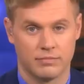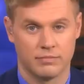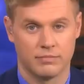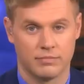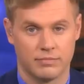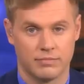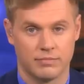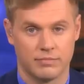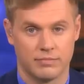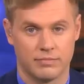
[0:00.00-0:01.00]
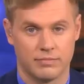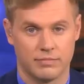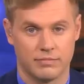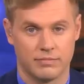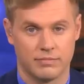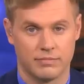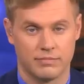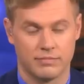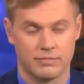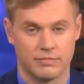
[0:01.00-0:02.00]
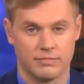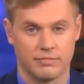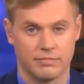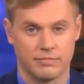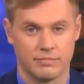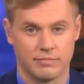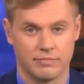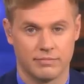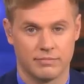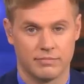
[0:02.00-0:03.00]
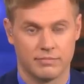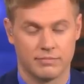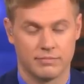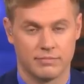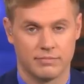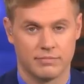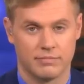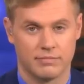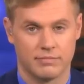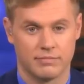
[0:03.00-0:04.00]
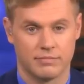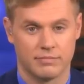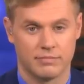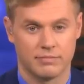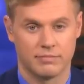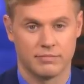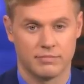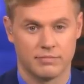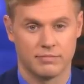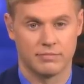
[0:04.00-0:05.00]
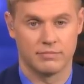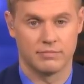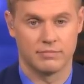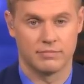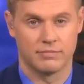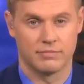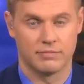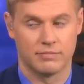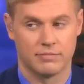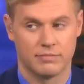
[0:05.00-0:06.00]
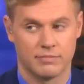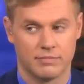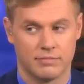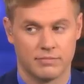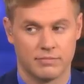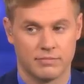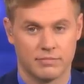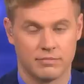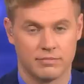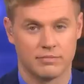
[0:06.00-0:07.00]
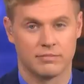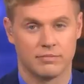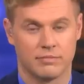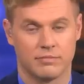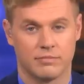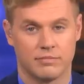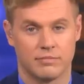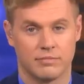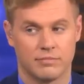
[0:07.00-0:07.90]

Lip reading: This person isn't speaking.